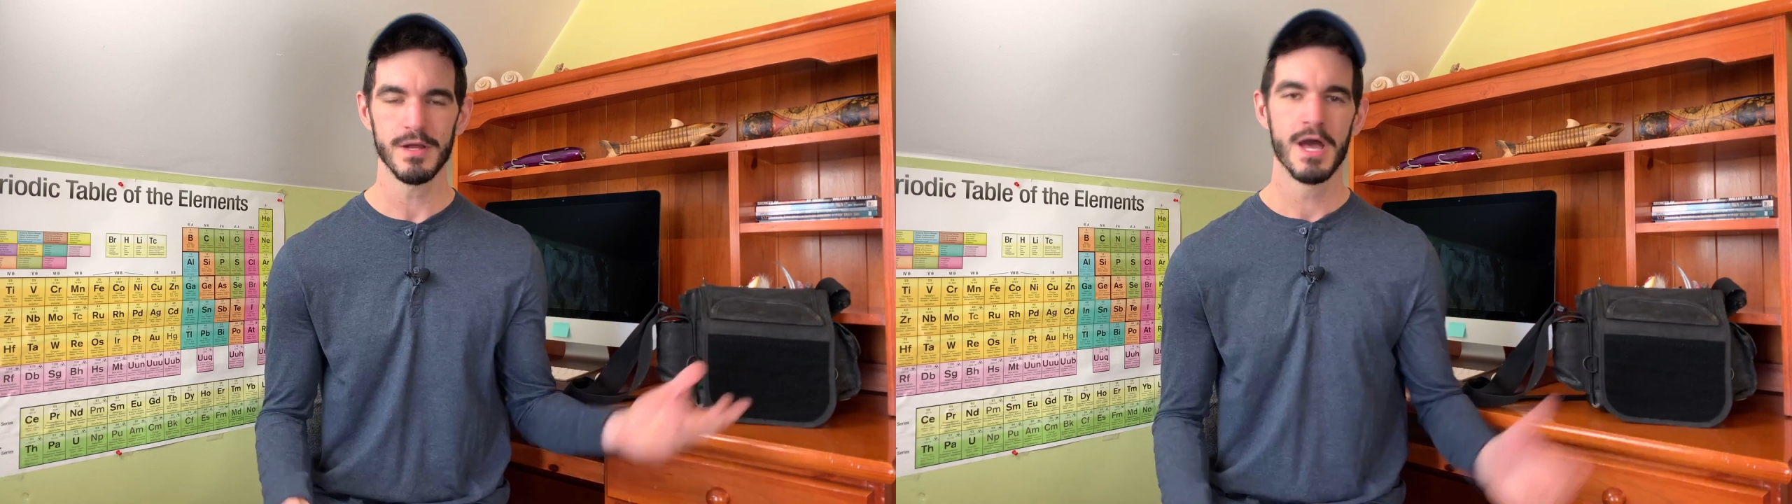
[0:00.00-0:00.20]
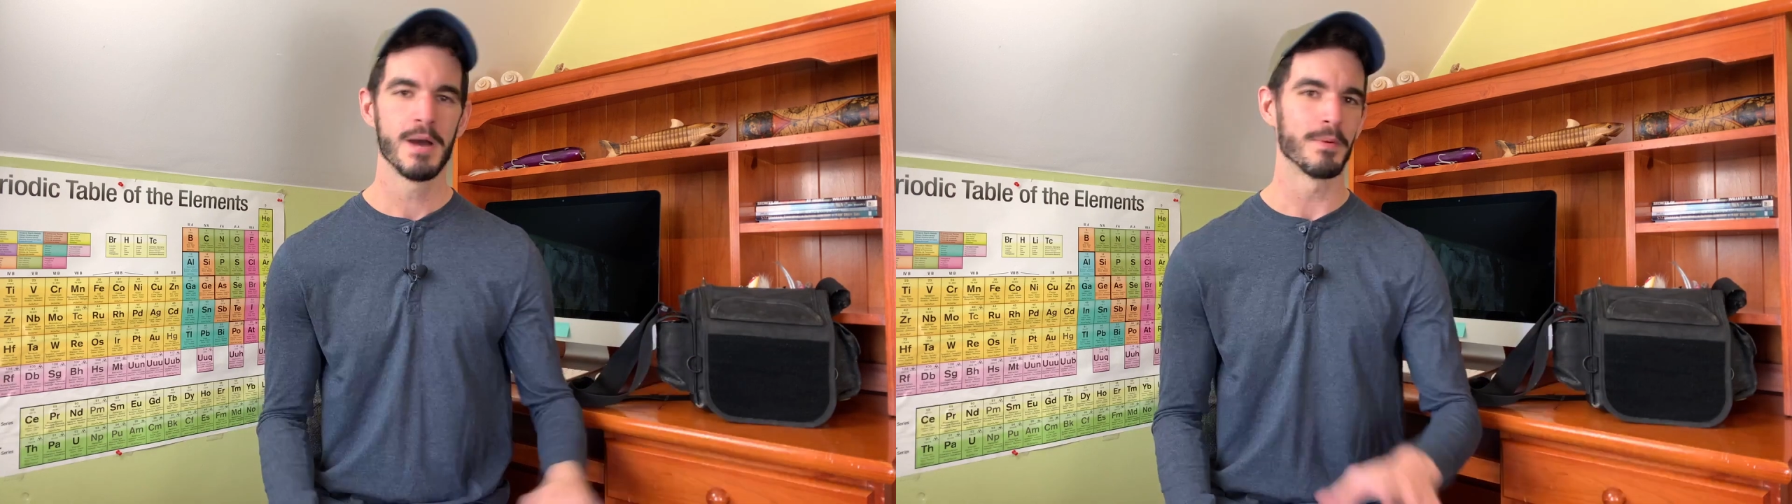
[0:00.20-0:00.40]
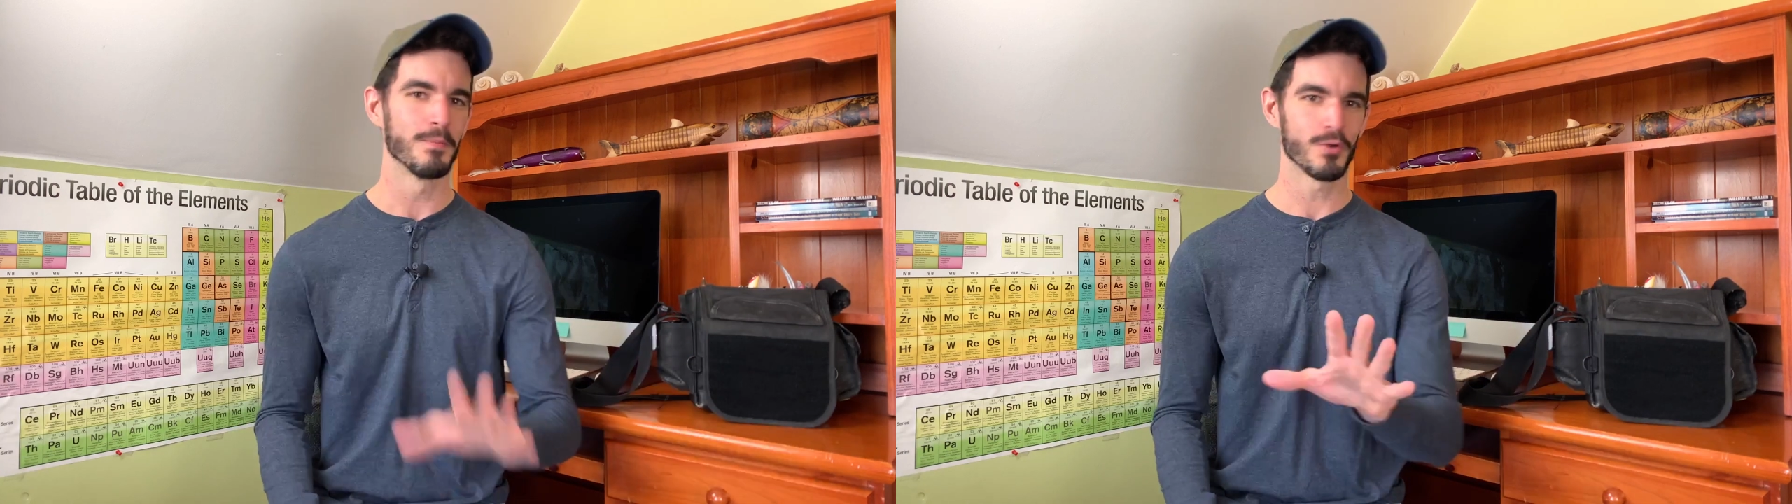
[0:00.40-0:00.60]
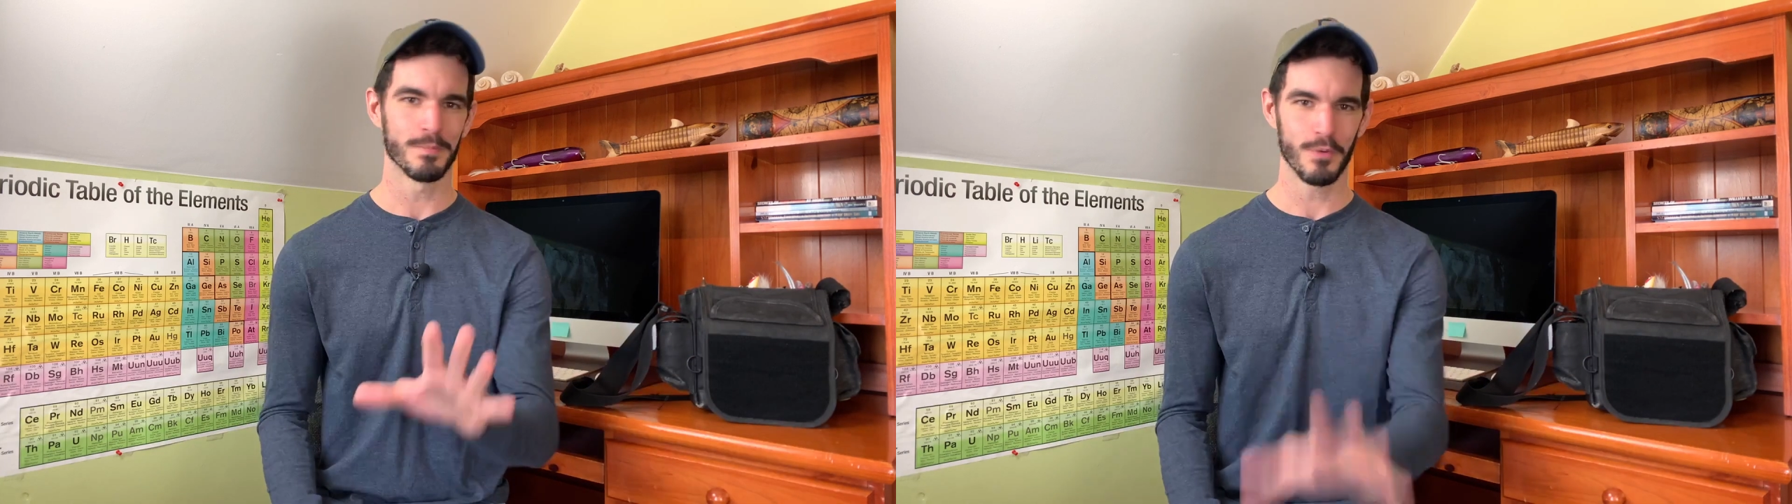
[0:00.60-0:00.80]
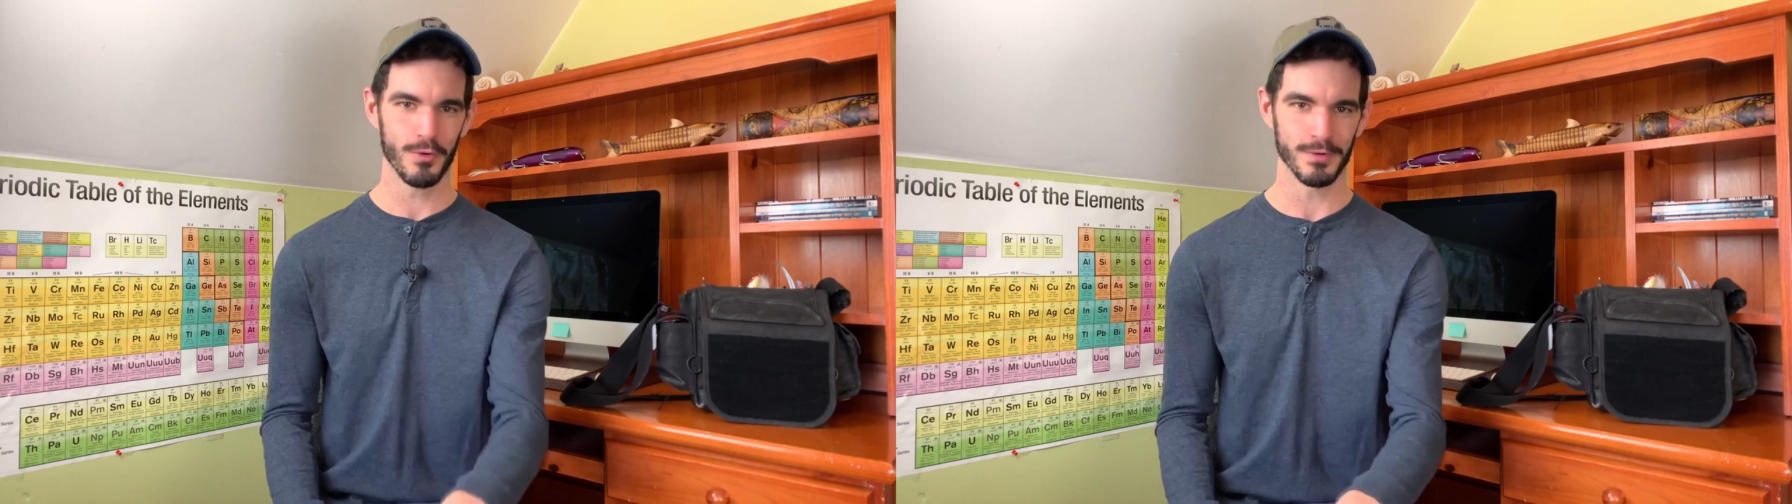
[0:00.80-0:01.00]
but more
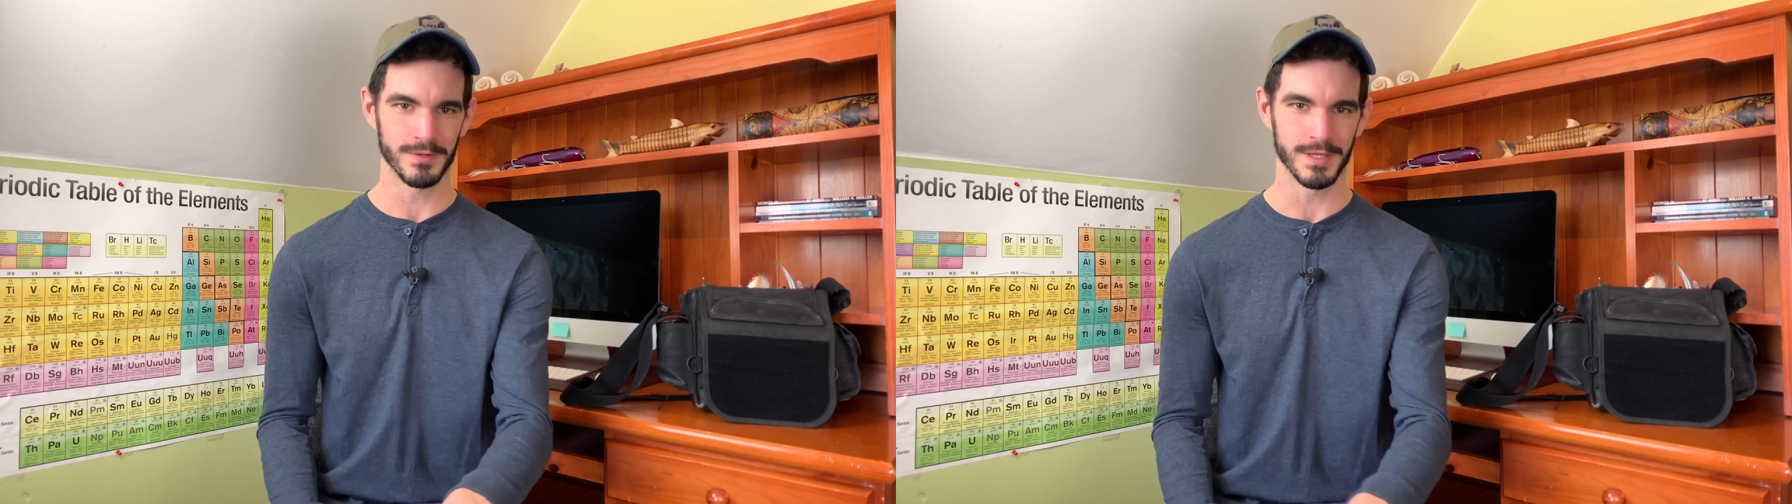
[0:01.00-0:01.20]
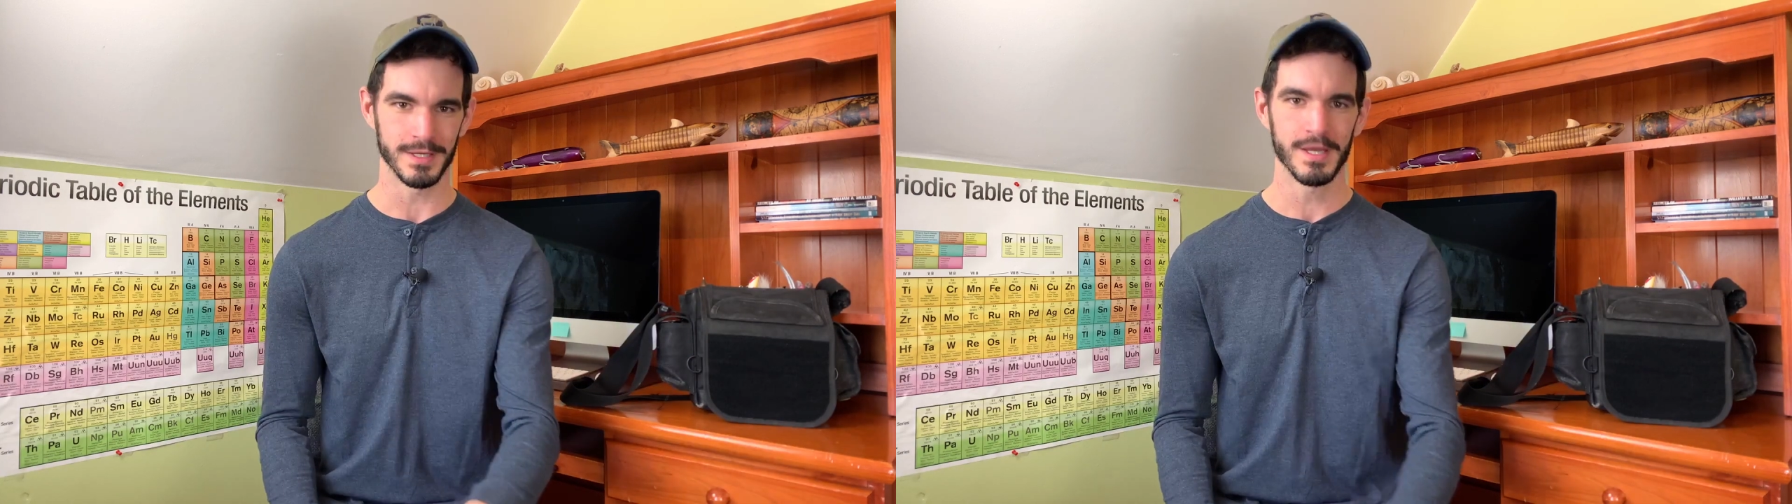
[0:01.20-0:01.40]
importantly,